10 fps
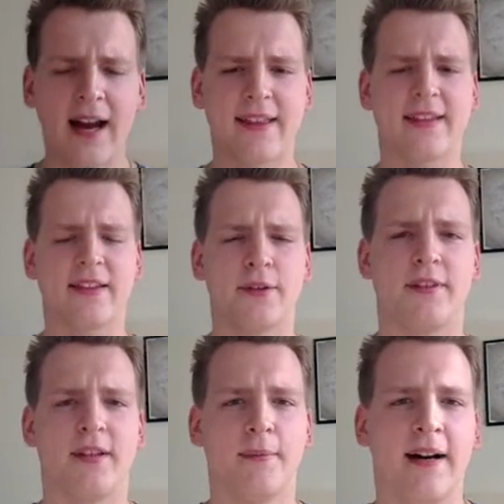I think you
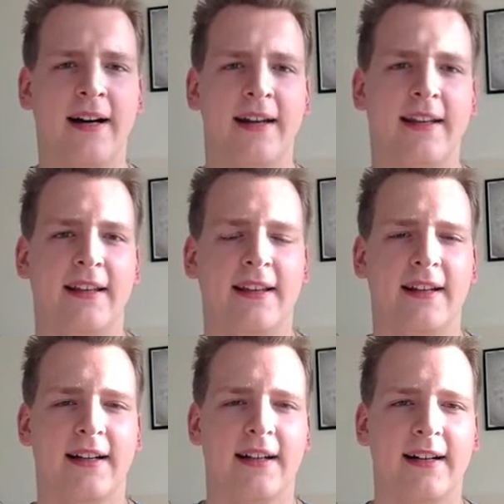see my
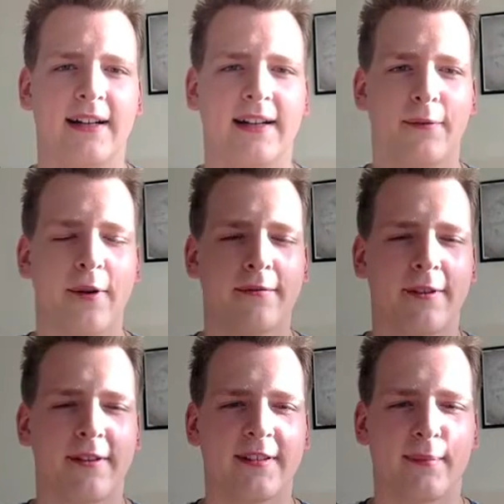
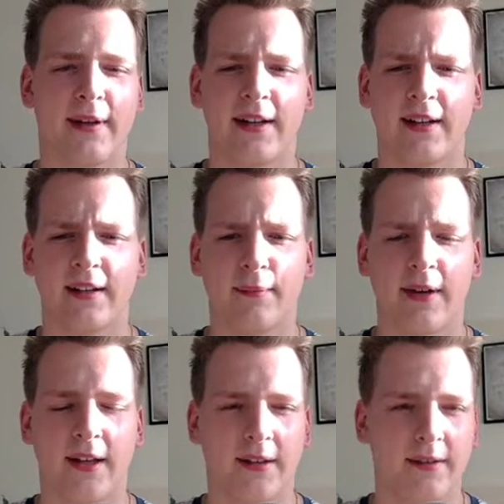reference,
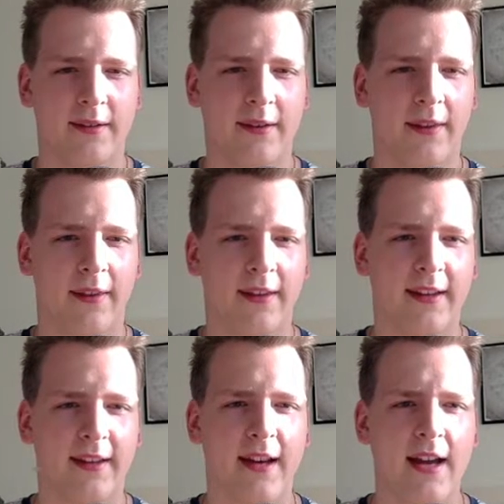my
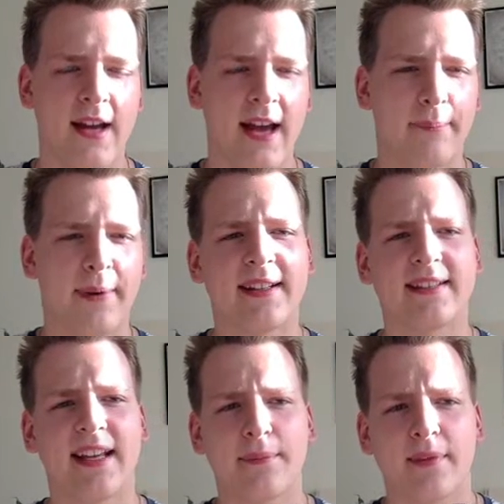thinking, but the
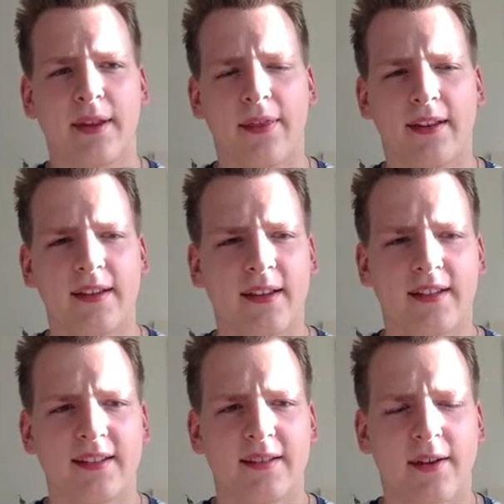same thing
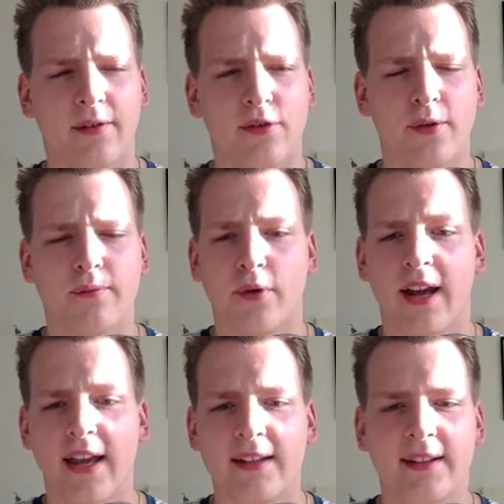is true
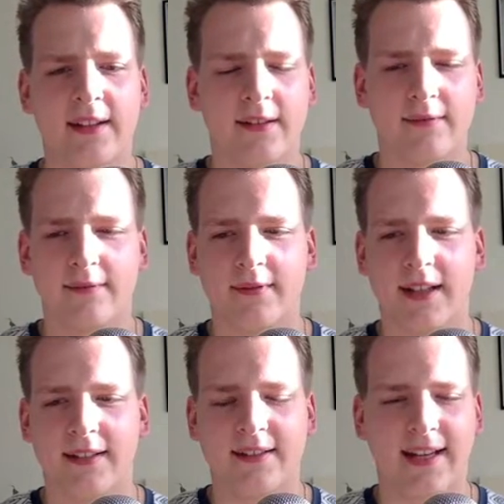for any
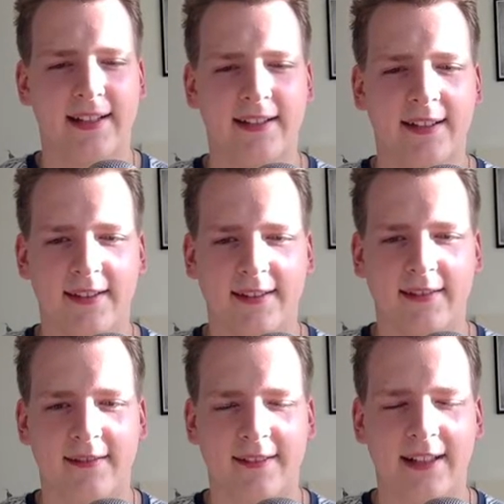
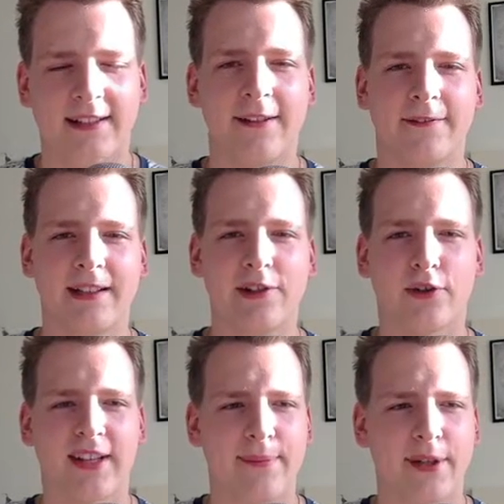scientist that lived a
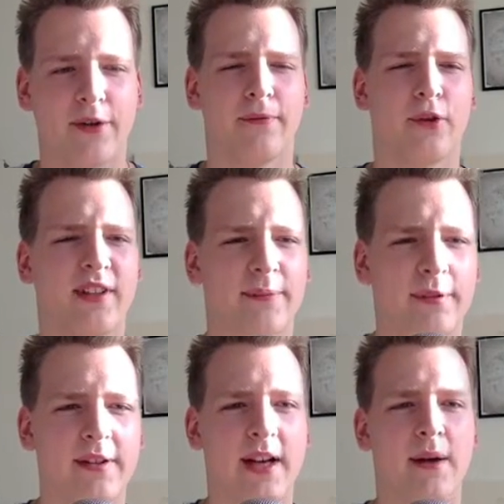long time ago. For
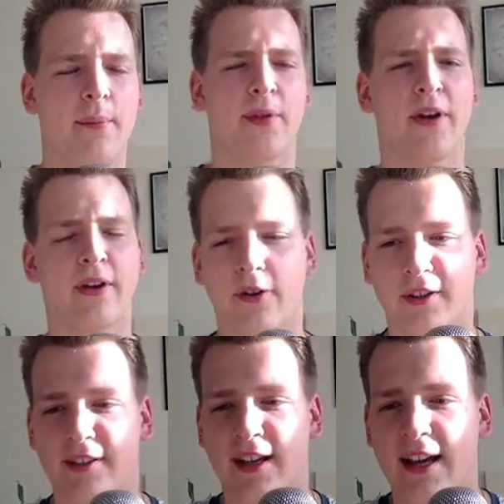example,
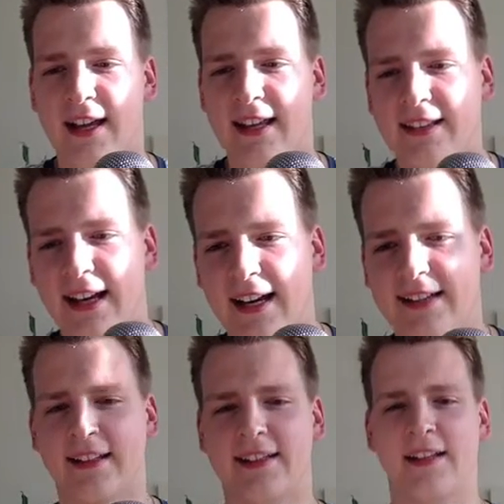Pythagoras, he
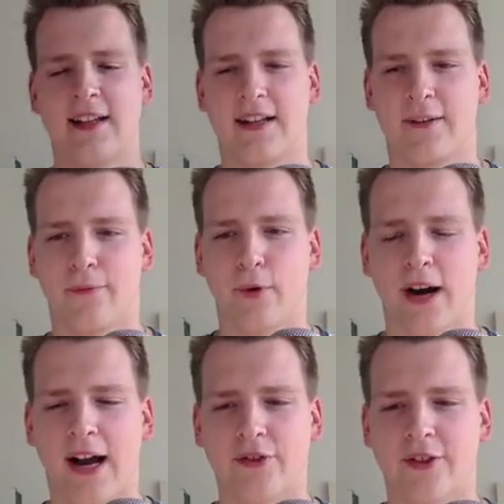died in
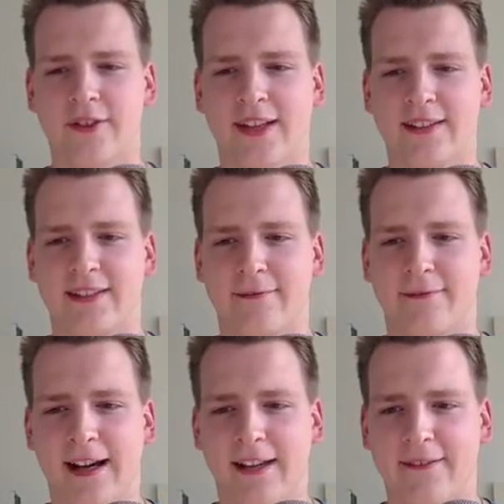
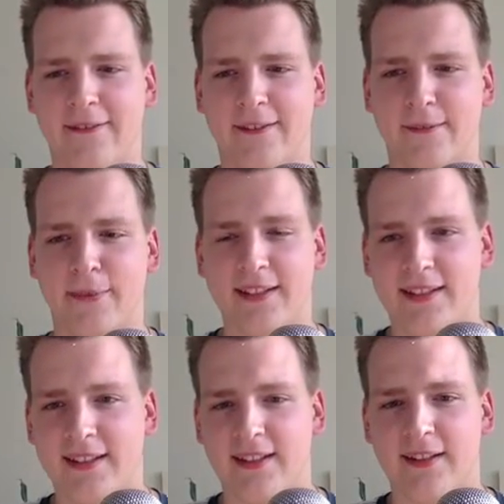495
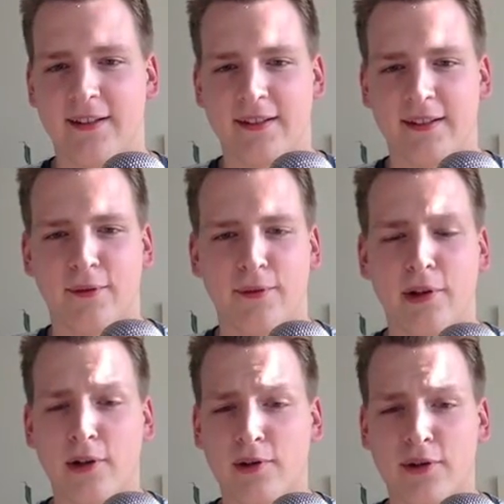BC,
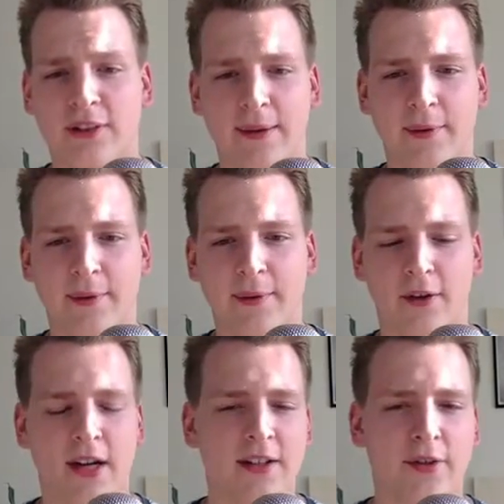long time ago.
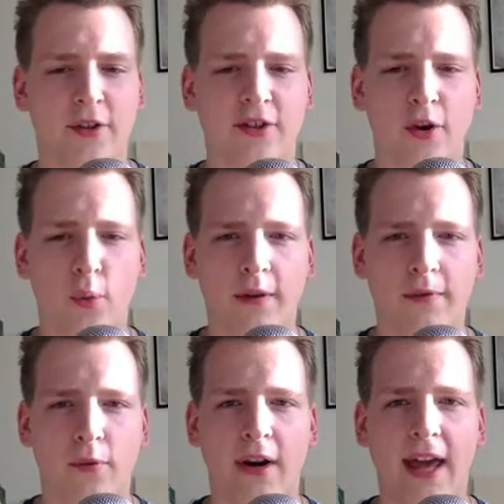So there is no way
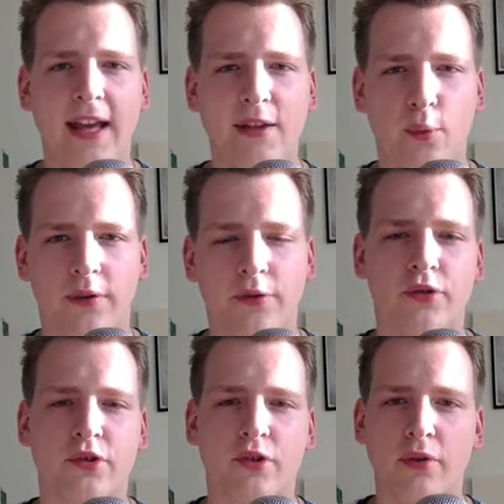for anyone to
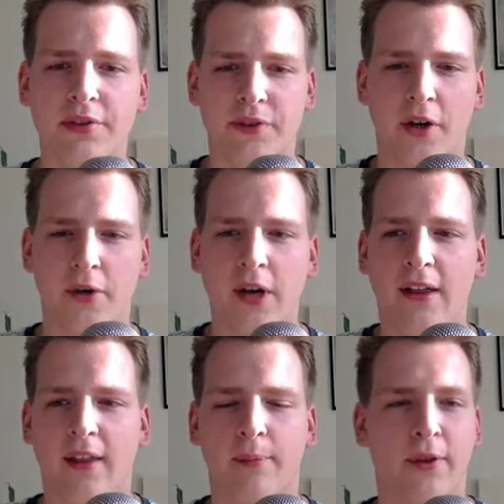truly know
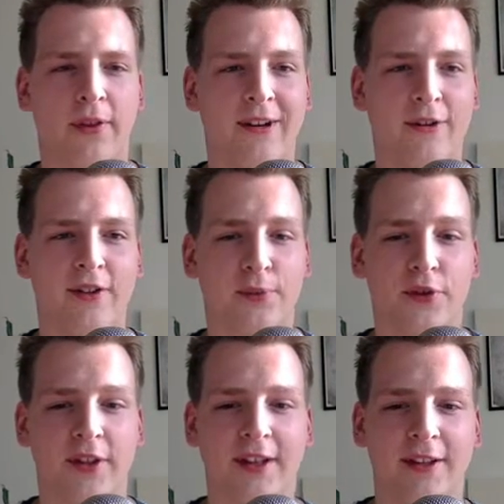that Pythagoras
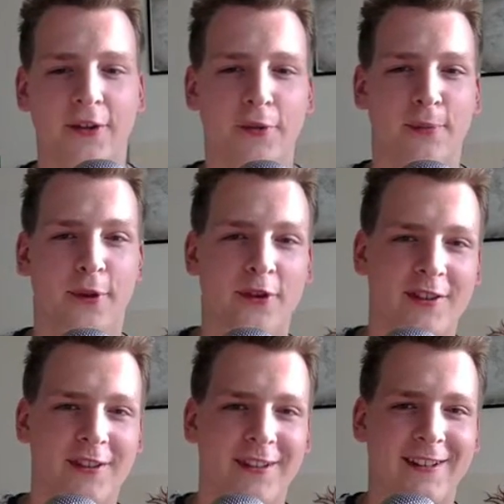was a good
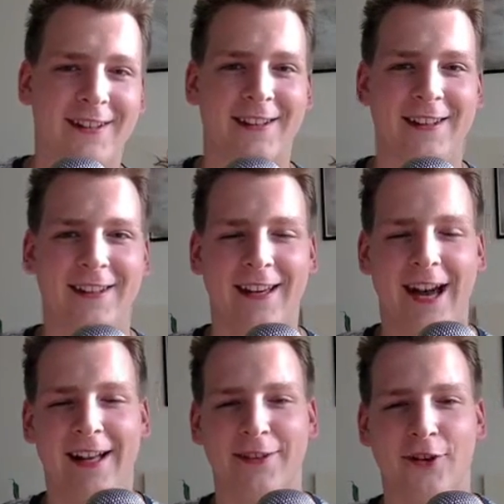person, that he
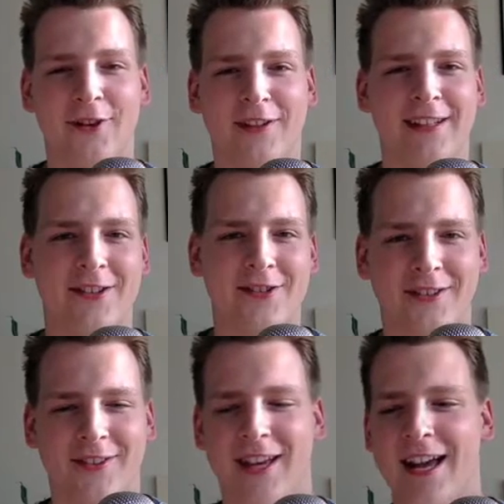had good
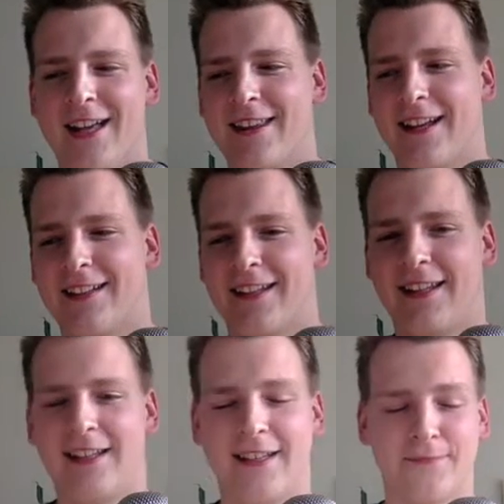intentions, that
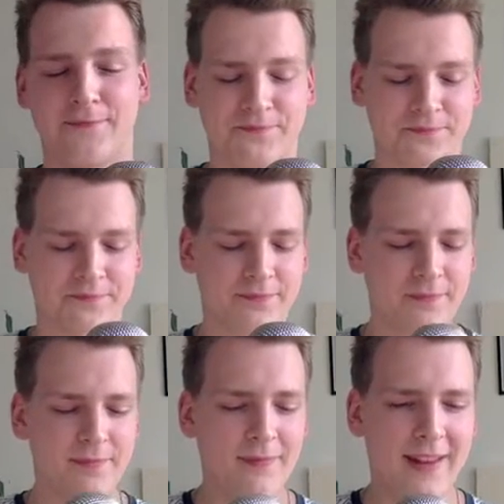he
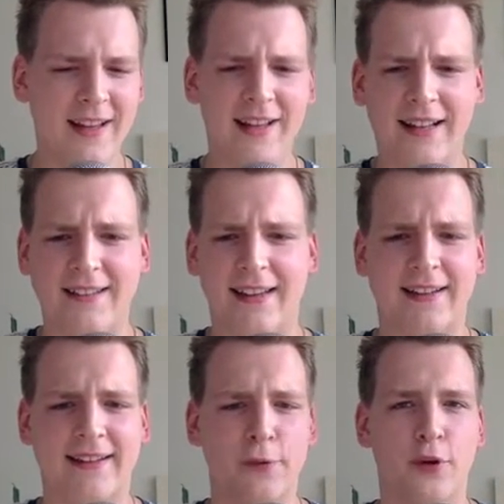
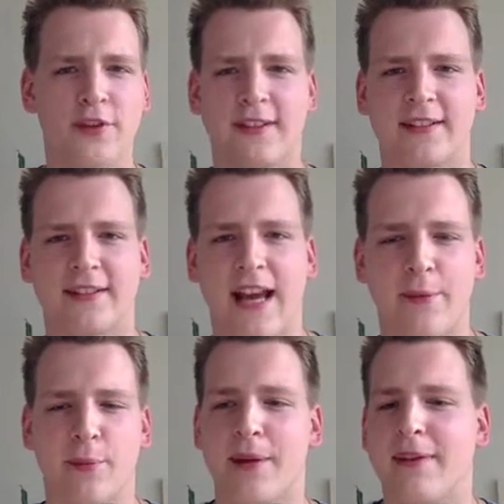wasn't a
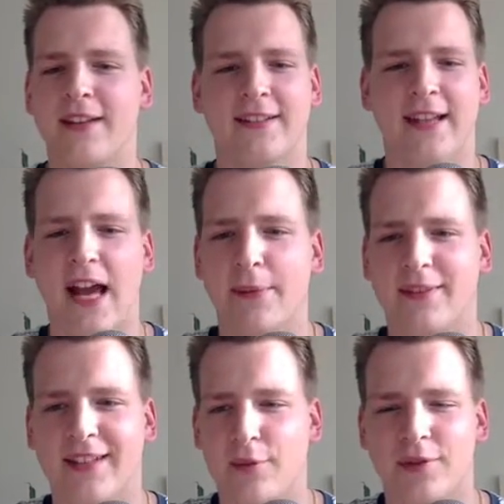scammer. Maybe he
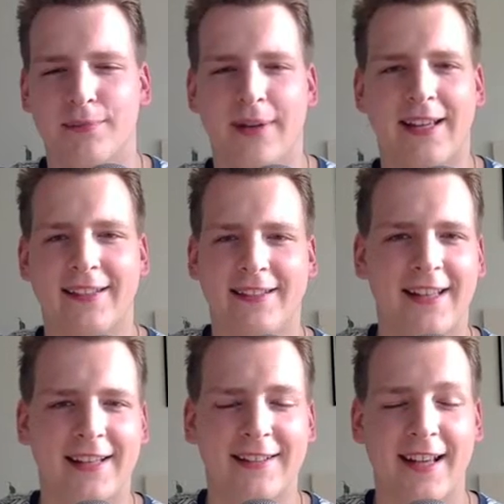scammed someone back in the
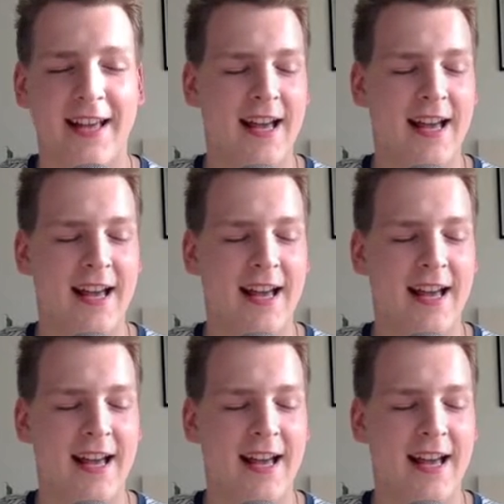days.